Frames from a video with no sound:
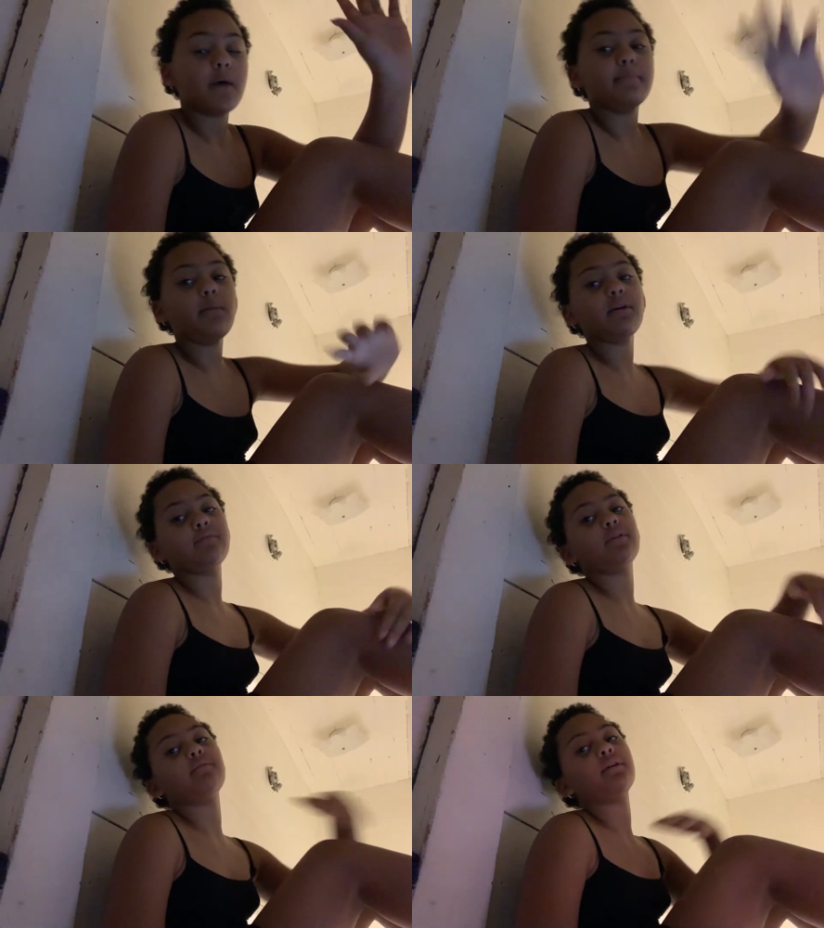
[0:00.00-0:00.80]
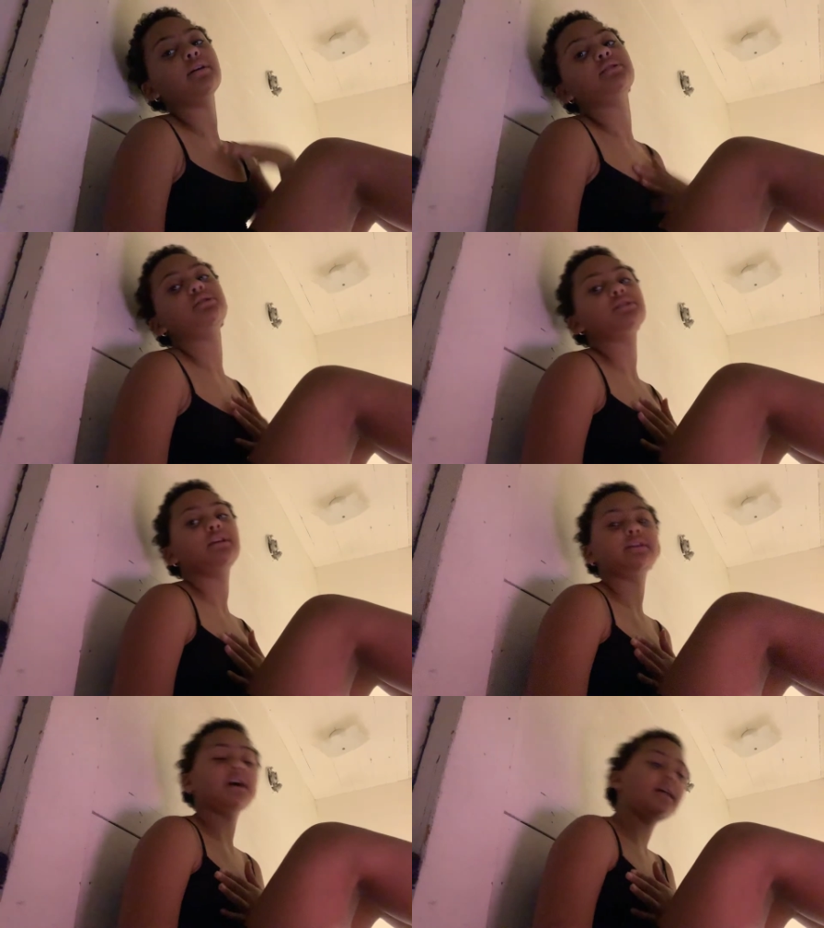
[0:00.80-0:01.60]
Not making fun of it, I just
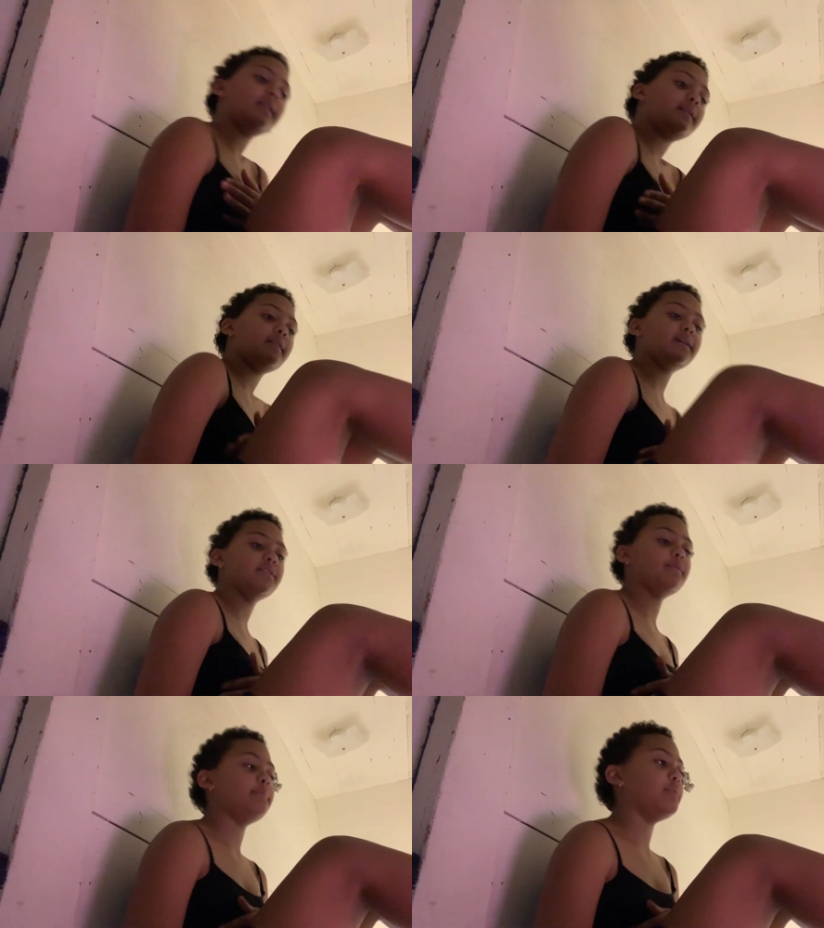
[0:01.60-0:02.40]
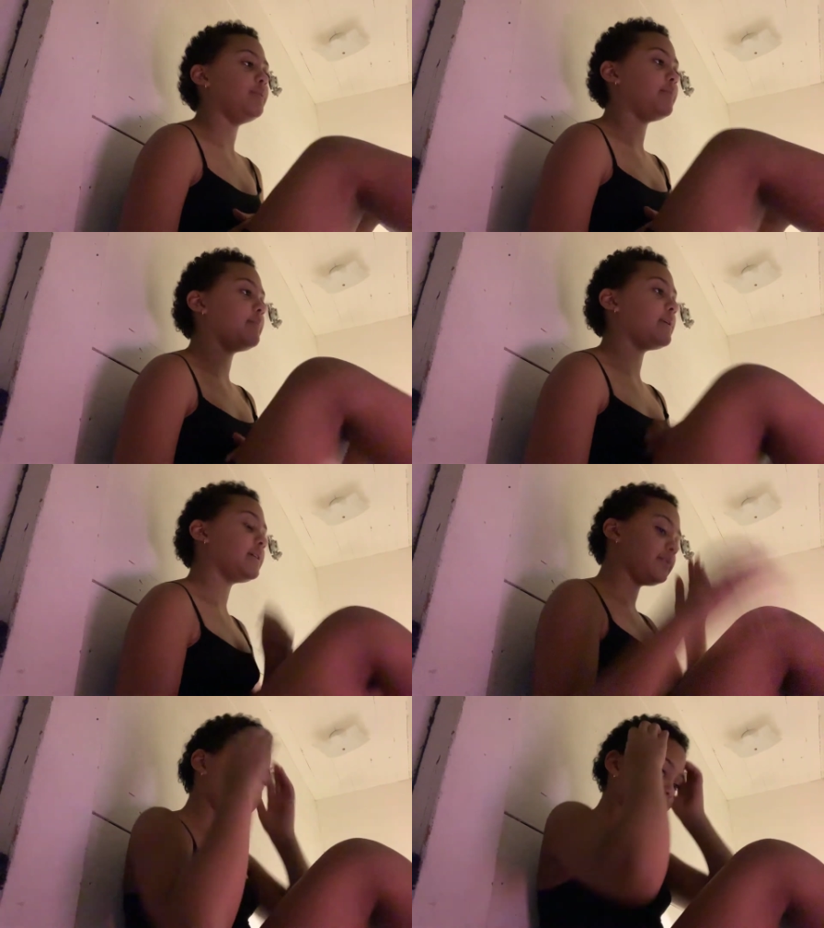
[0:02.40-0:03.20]
like, I think the boy part better.